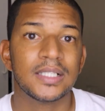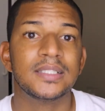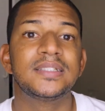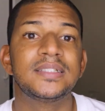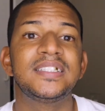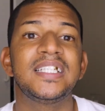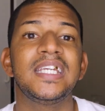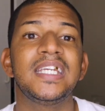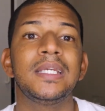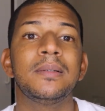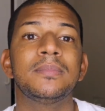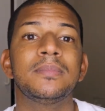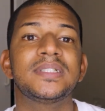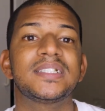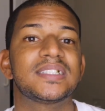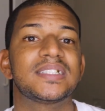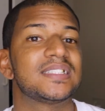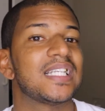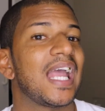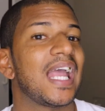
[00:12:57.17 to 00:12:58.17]

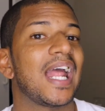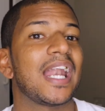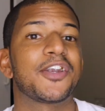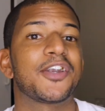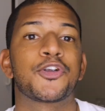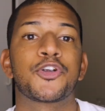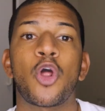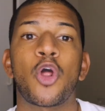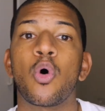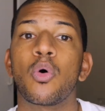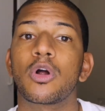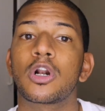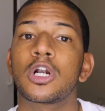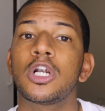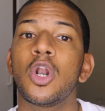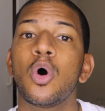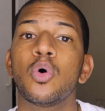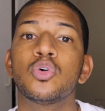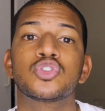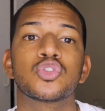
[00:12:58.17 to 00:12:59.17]
Teams don't
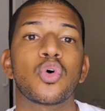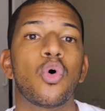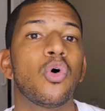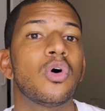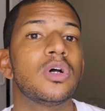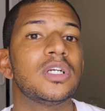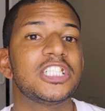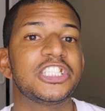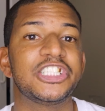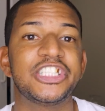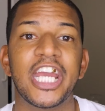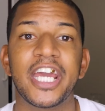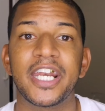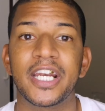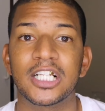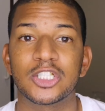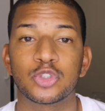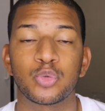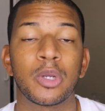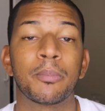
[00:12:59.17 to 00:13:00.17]
close all the
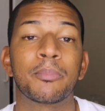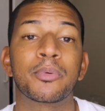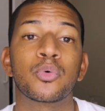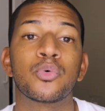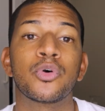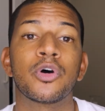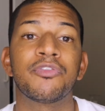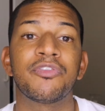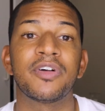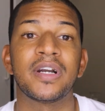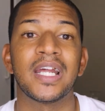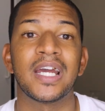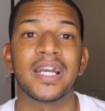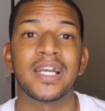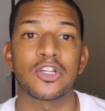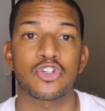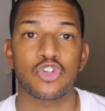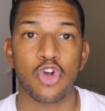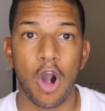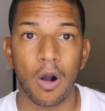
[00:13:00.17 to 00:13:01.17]
channels where Bruno
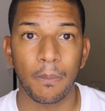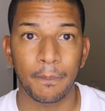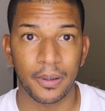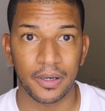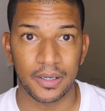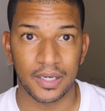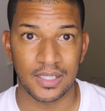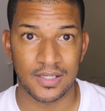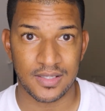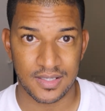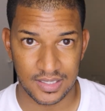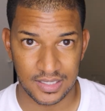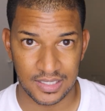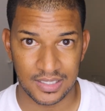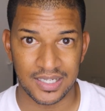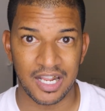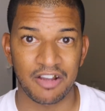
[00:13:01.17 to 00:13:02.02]
Fernandes operates in.